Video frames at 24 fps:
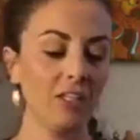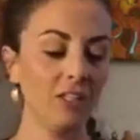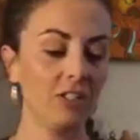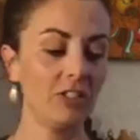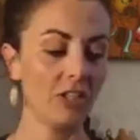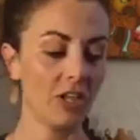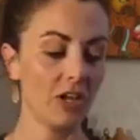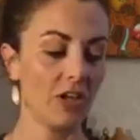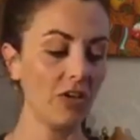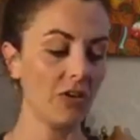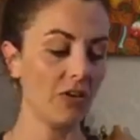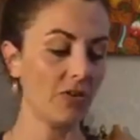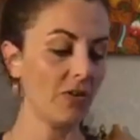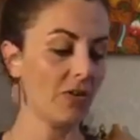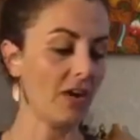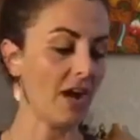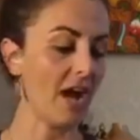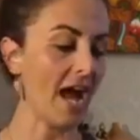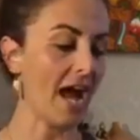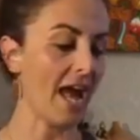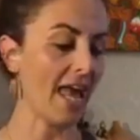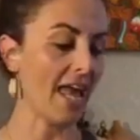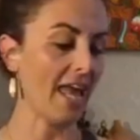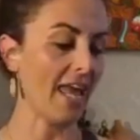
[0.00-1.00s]
So
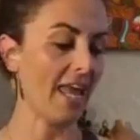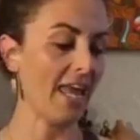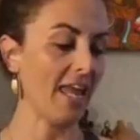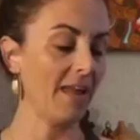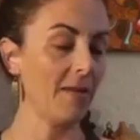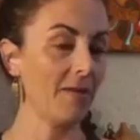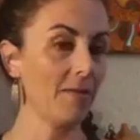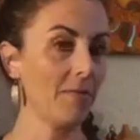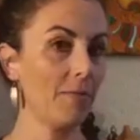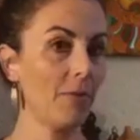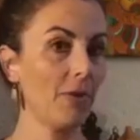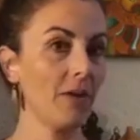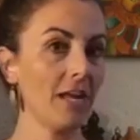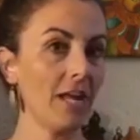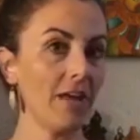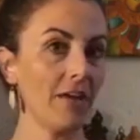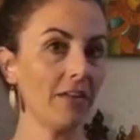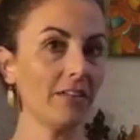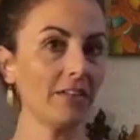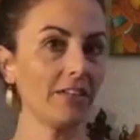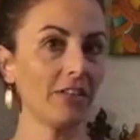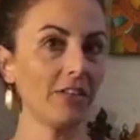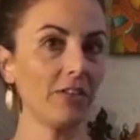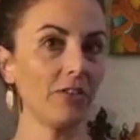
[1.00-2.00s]
I put
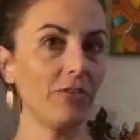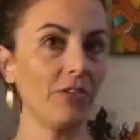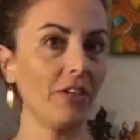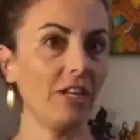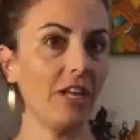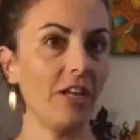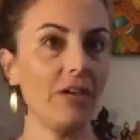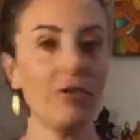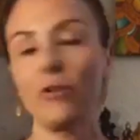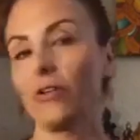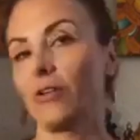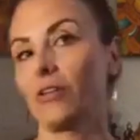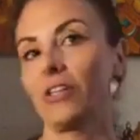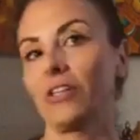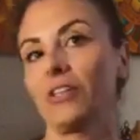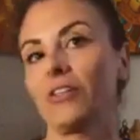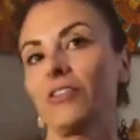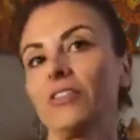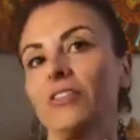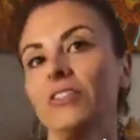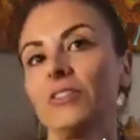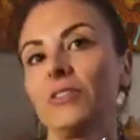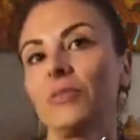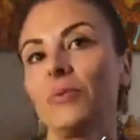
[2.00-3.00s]
out a little video
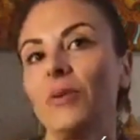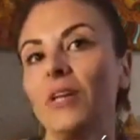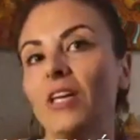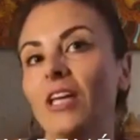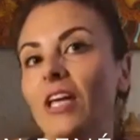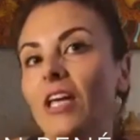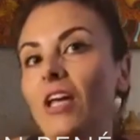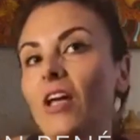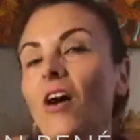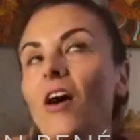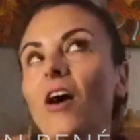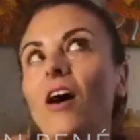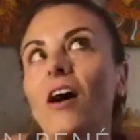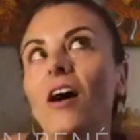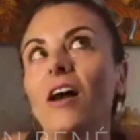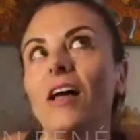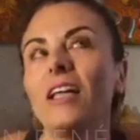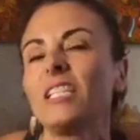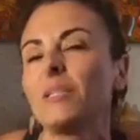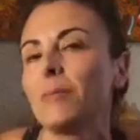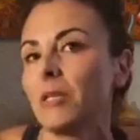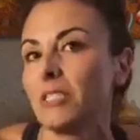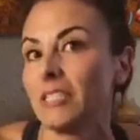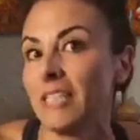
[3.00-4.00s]
earlier this week.
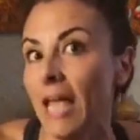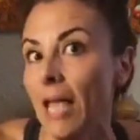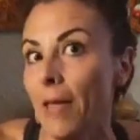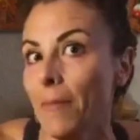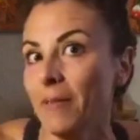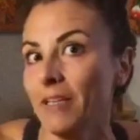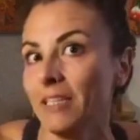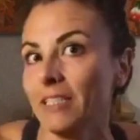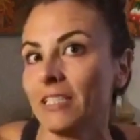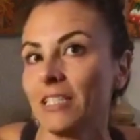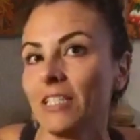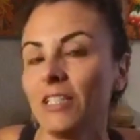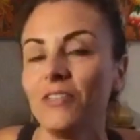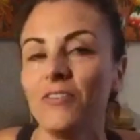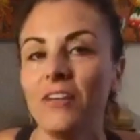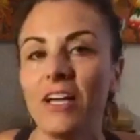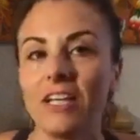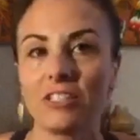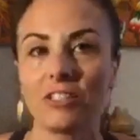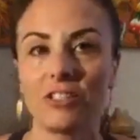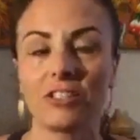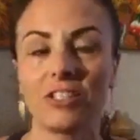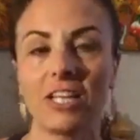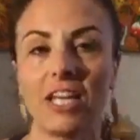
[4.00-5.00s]
It's about 10 minutes of
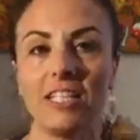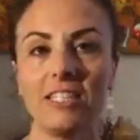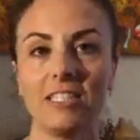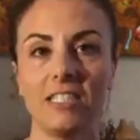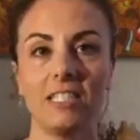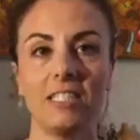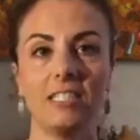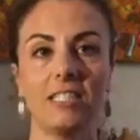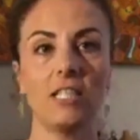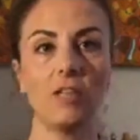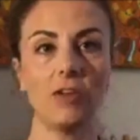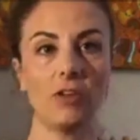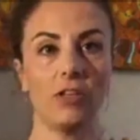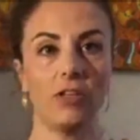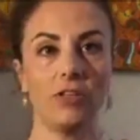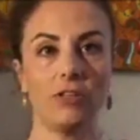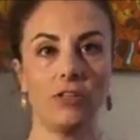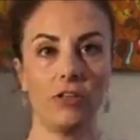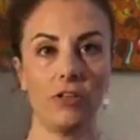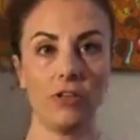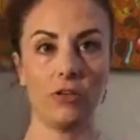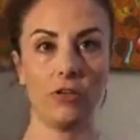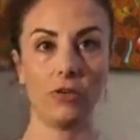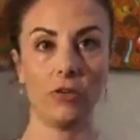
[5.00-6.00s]
exercises that you can
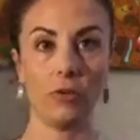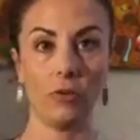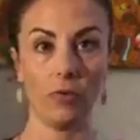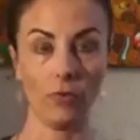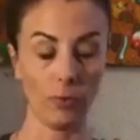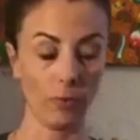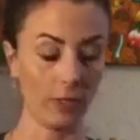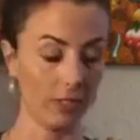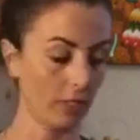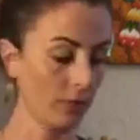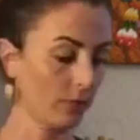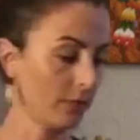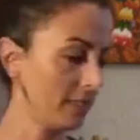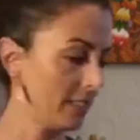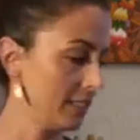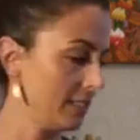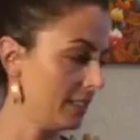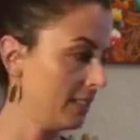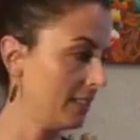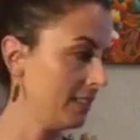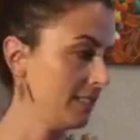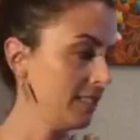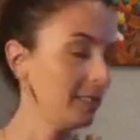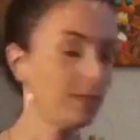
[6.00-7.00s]
do with a
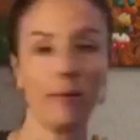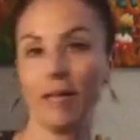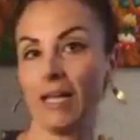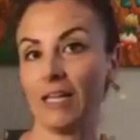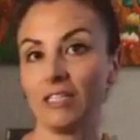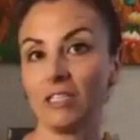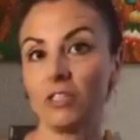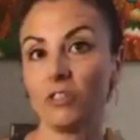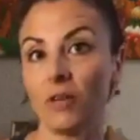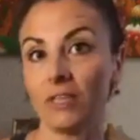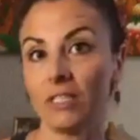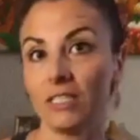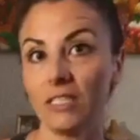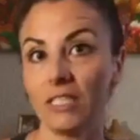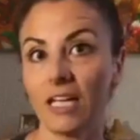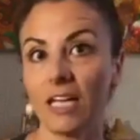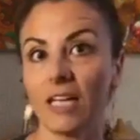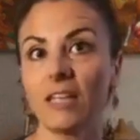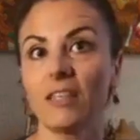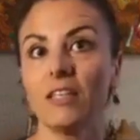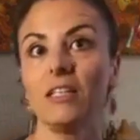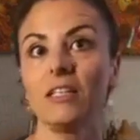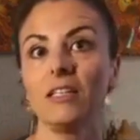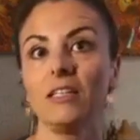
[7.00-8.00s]
resistance band. So I
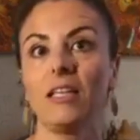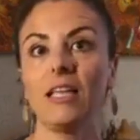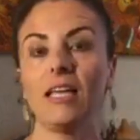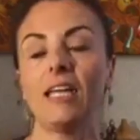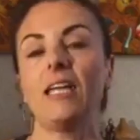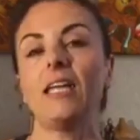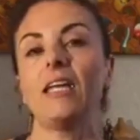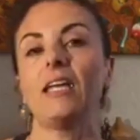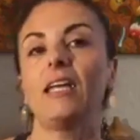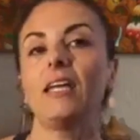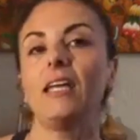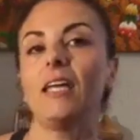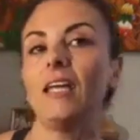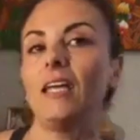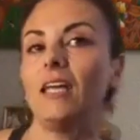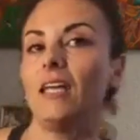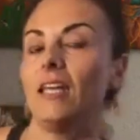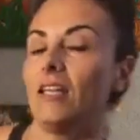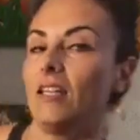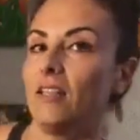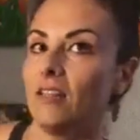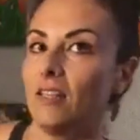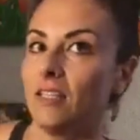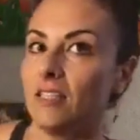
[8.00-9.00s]
stuck the link
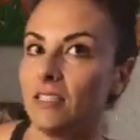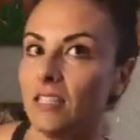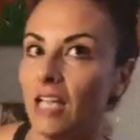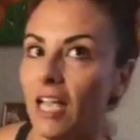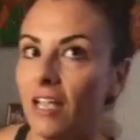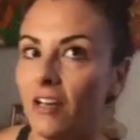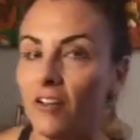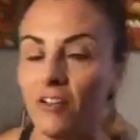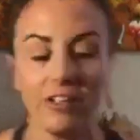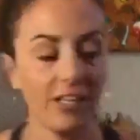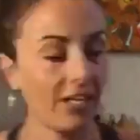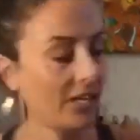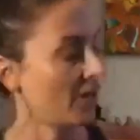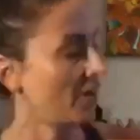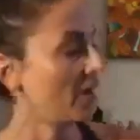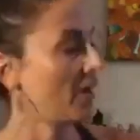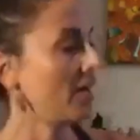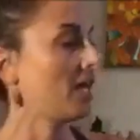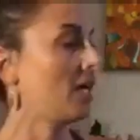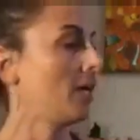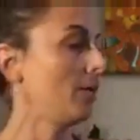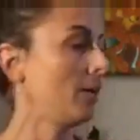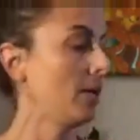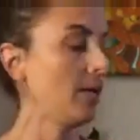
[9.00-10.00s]
in the title here,
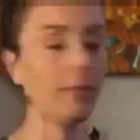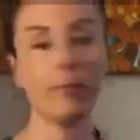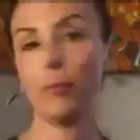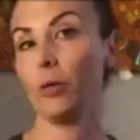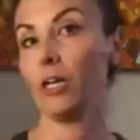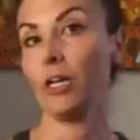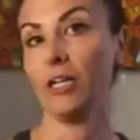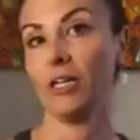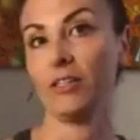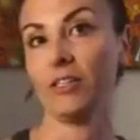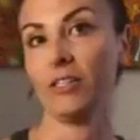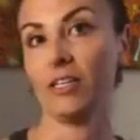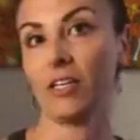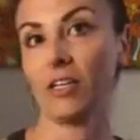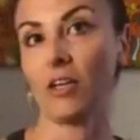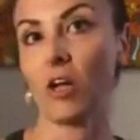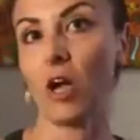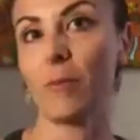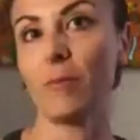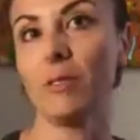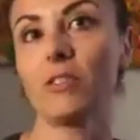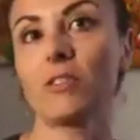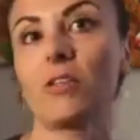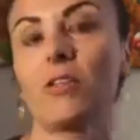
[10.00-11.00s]
and I'll put it in the
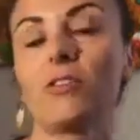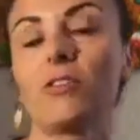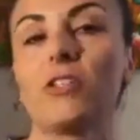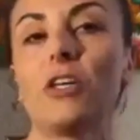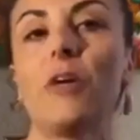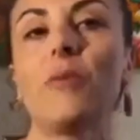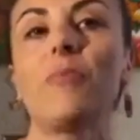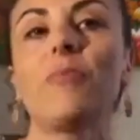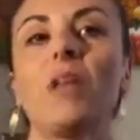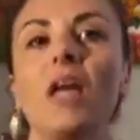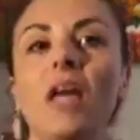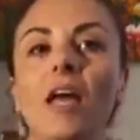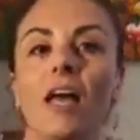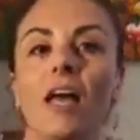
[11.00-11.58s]
comments also.